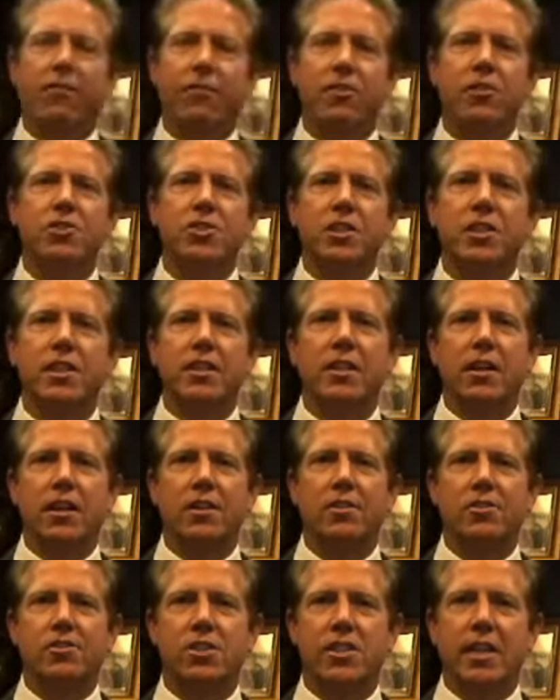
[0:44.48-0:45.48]
first you need to
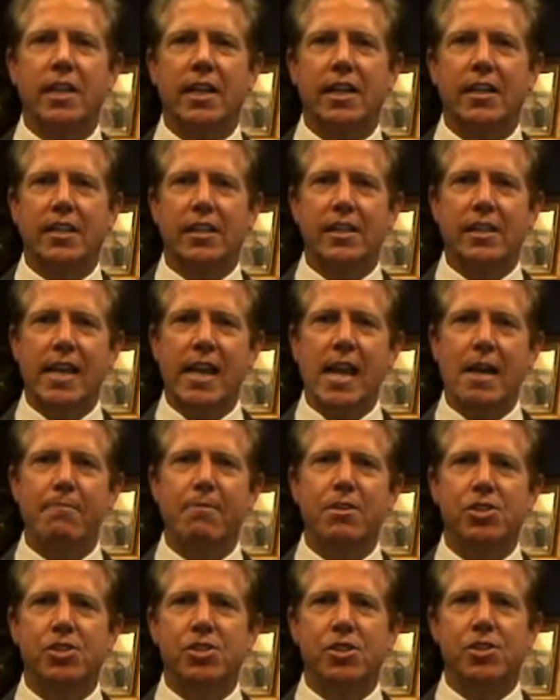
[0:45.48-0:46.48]
understand that
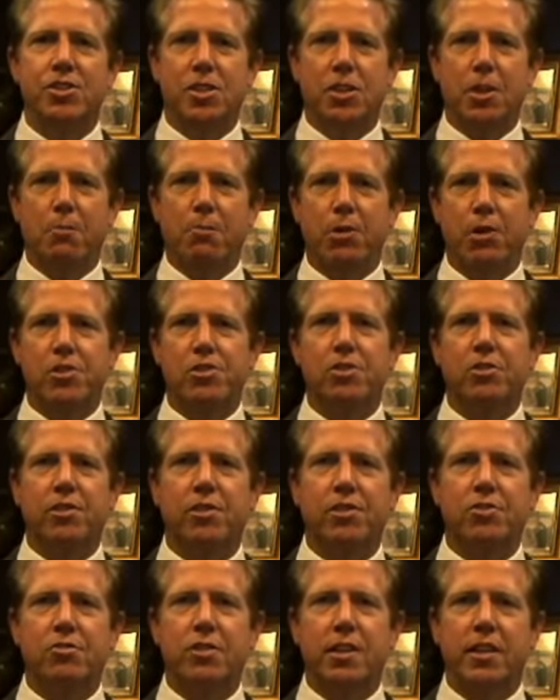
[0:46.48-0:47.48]
damages in a personal
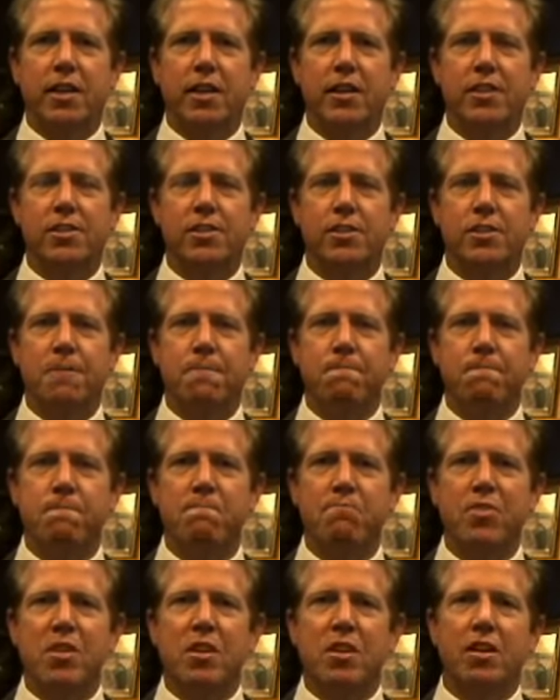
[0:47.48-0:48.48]
injury case
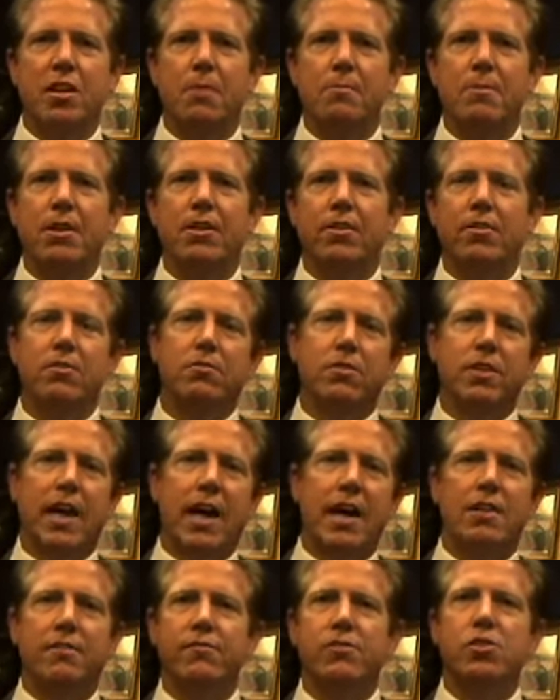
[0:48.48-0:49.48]
come in
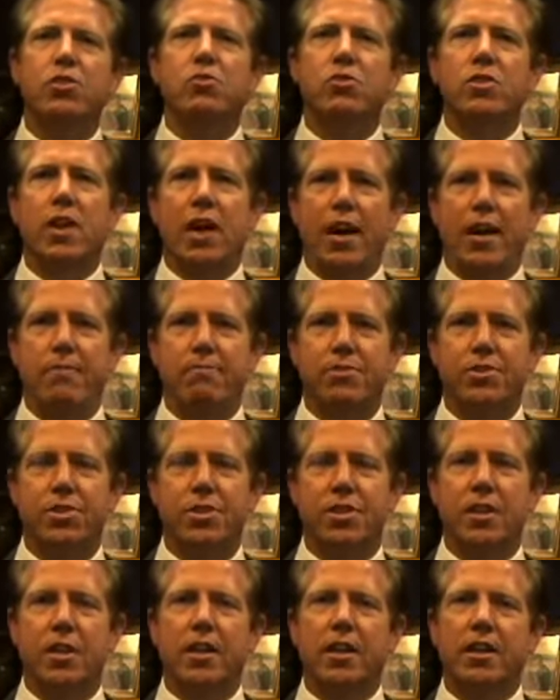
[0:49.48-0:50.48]
kind of two types:
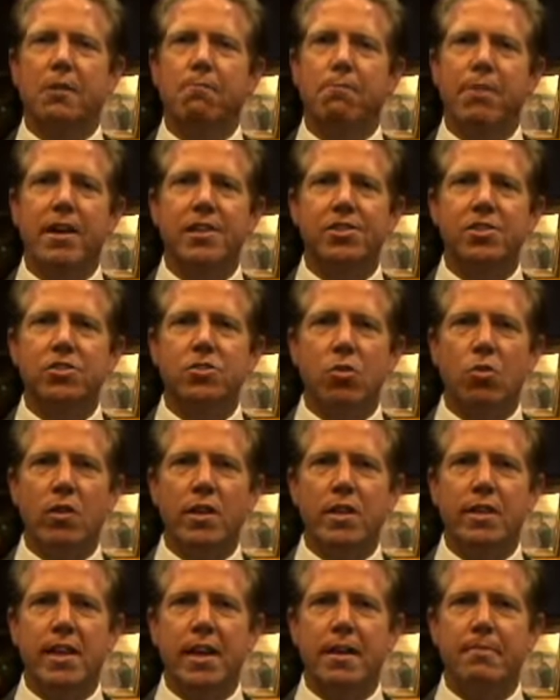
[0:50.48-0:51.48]

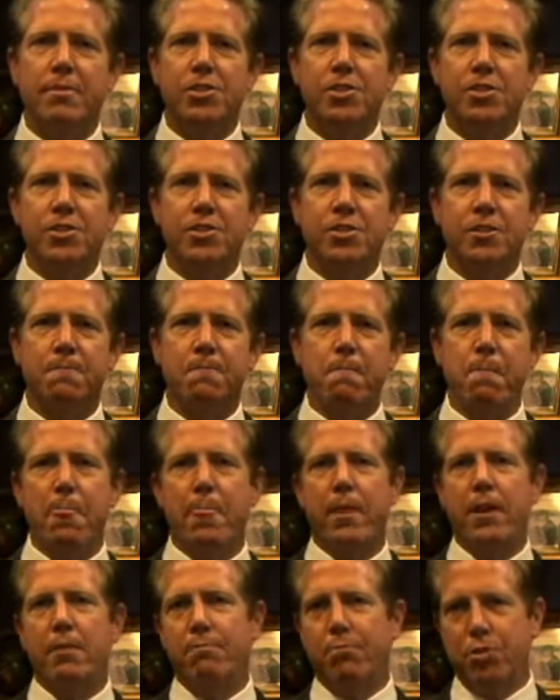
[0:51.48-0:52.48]
compensatory damages
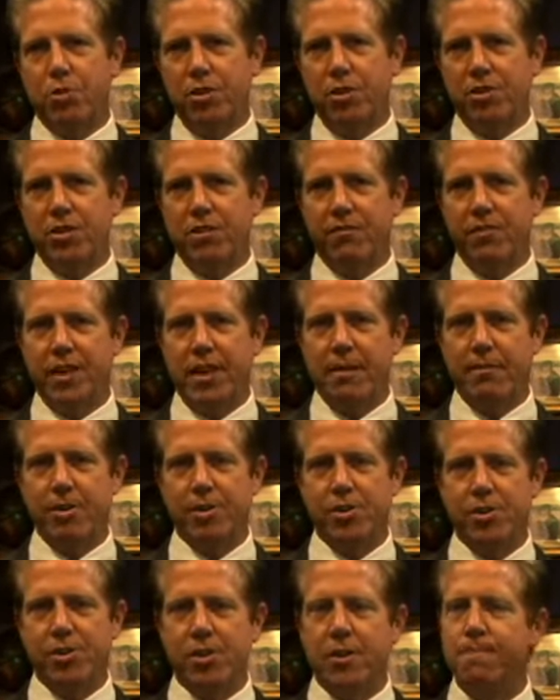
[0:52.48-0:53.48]
and punitive
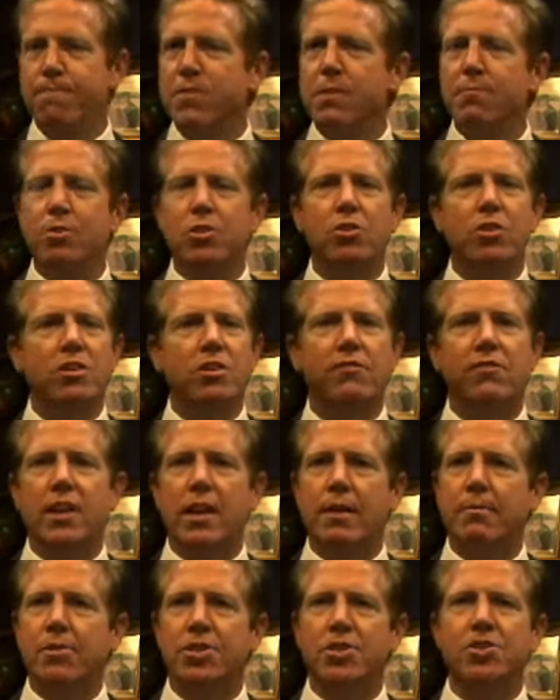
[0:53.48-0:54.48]
damages. Punitive
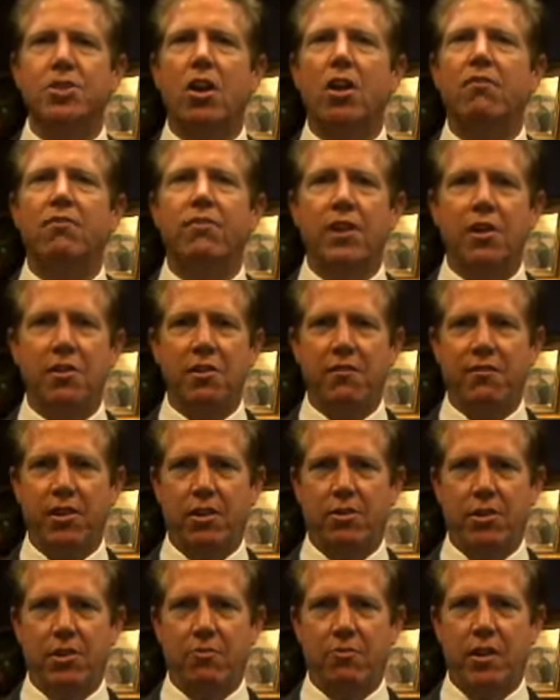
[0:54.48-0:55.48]
damages are very,
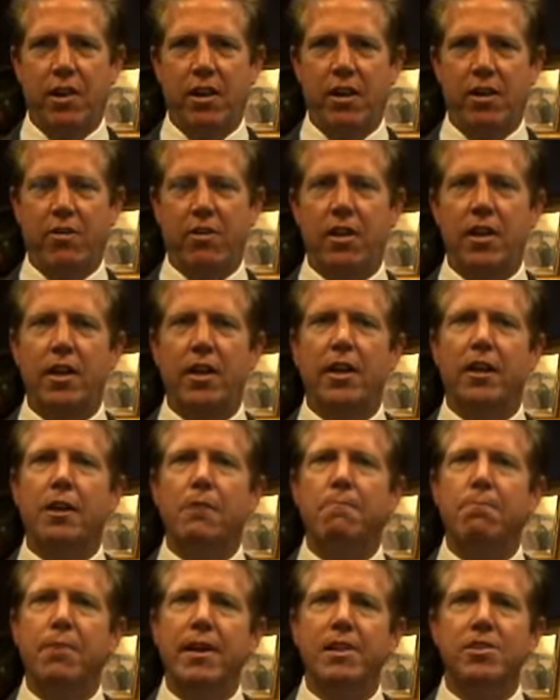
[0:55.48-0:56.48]
very rare.
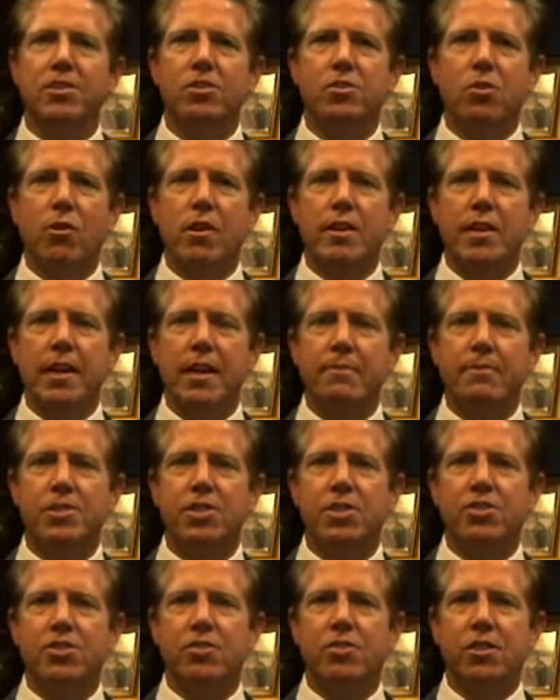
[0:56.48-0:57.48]
Compensatory
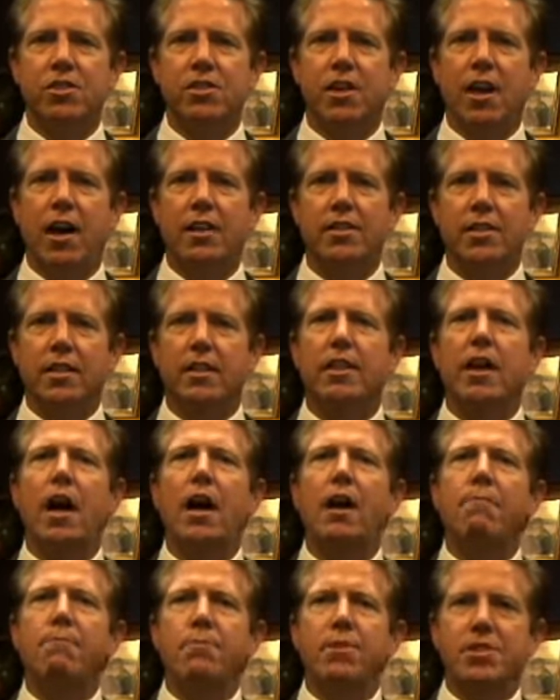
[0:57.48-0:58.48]
damages are designed to
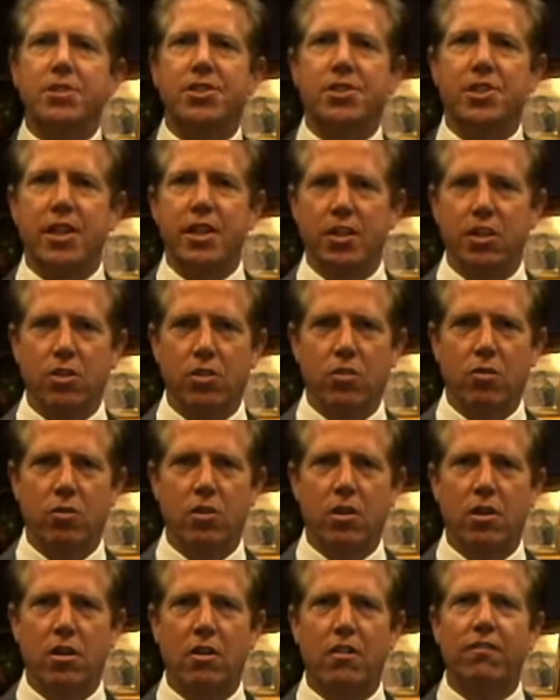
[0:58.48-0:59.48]
compensate you
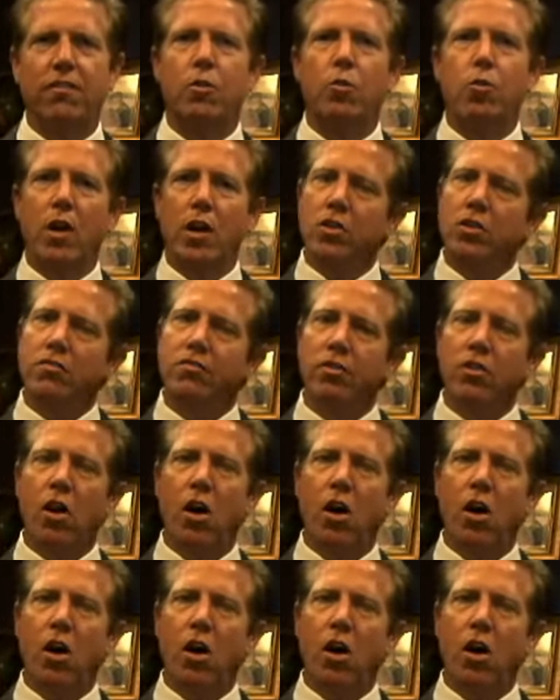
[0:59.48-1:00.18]
for what you've